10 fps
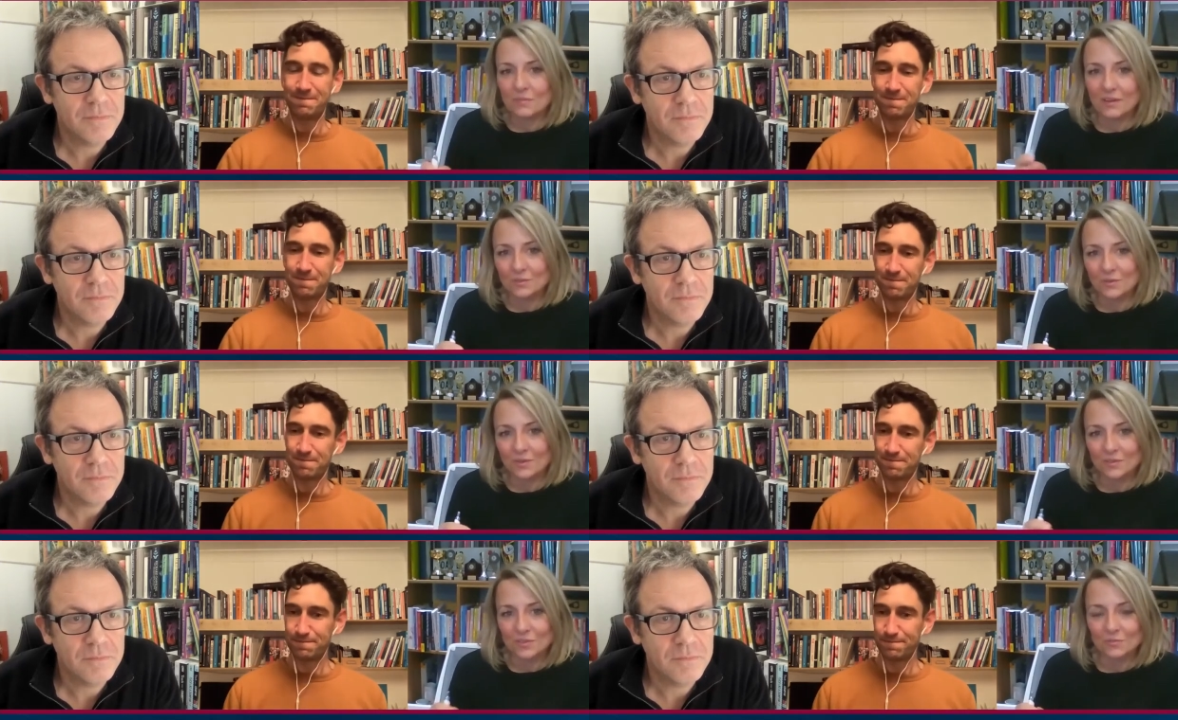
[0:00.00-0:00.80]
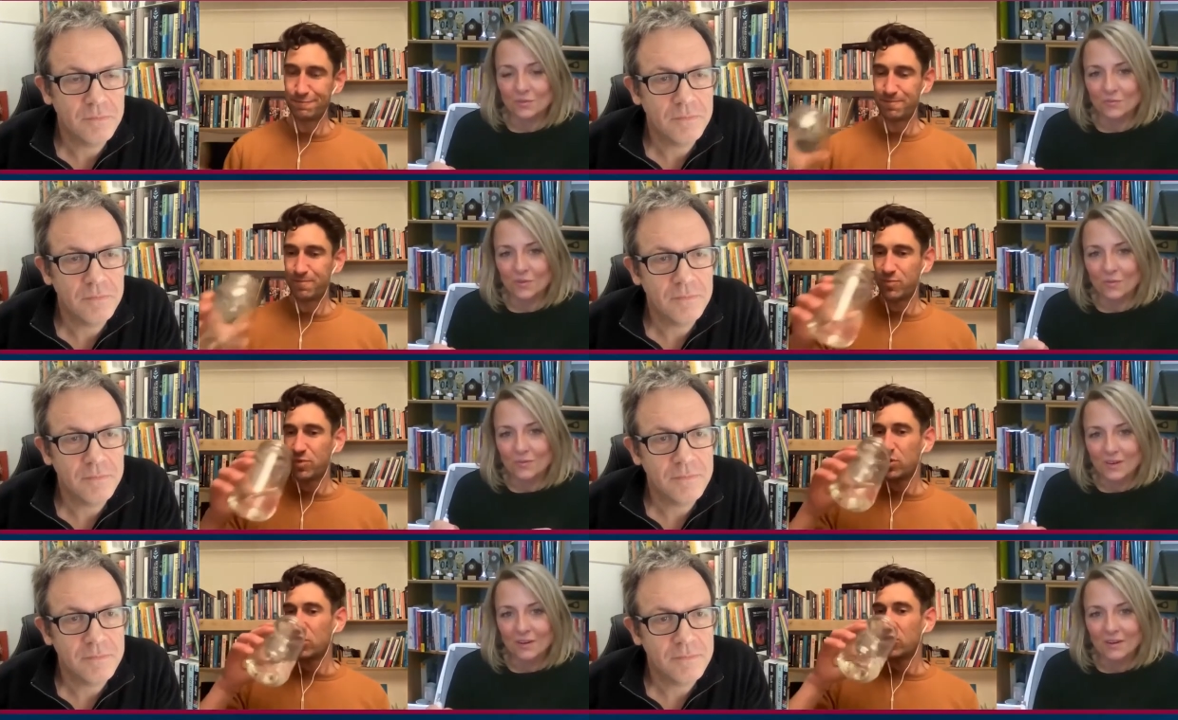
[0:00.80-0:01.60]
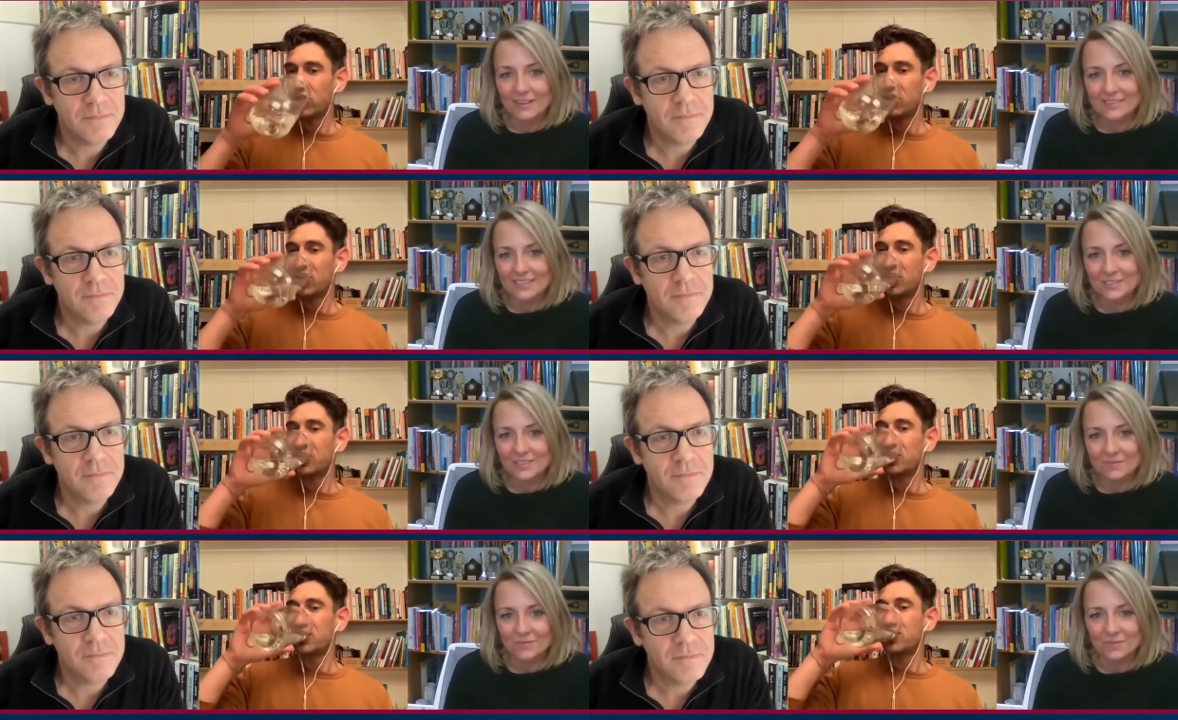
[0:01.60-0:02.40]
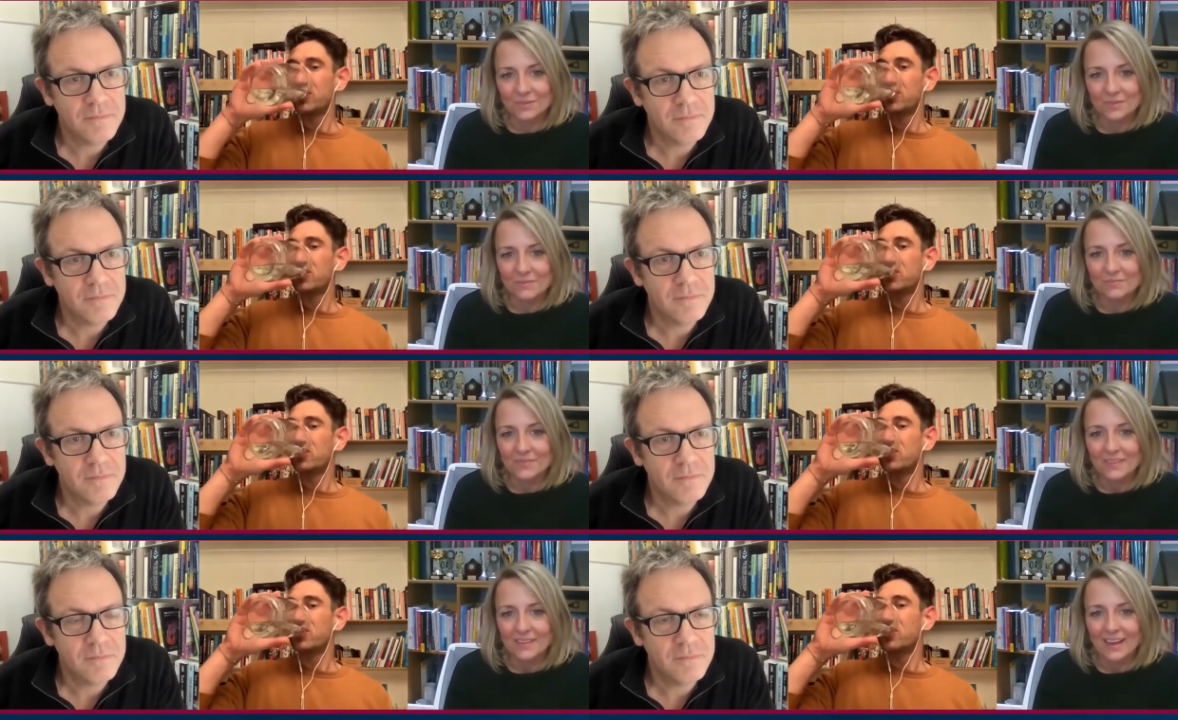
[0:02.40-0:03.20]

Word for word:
Speaker 1: to make sure that children have got really great teachers in front of them.